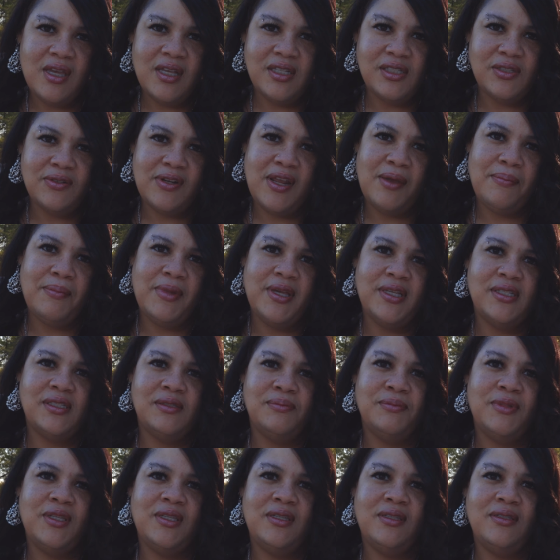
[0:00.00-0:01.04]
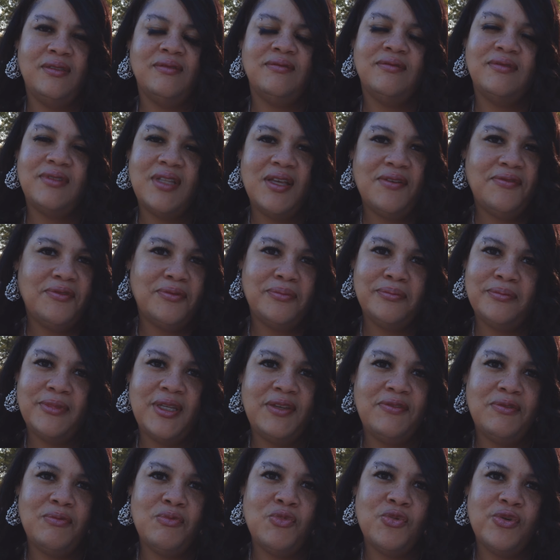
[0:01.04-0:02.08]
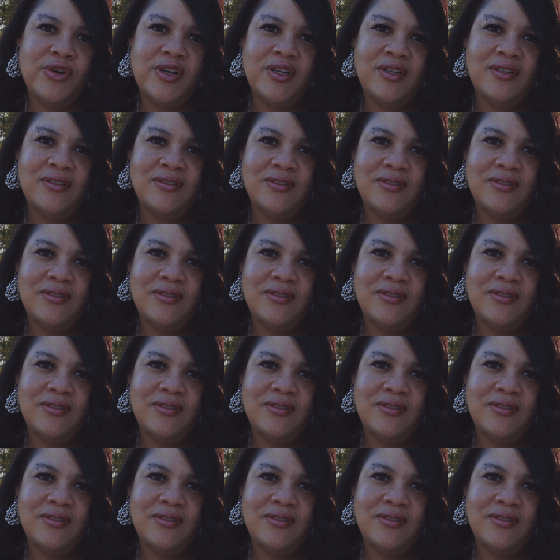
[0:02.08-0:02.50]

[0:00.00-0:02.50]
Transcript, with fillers: So that makes me love him even more.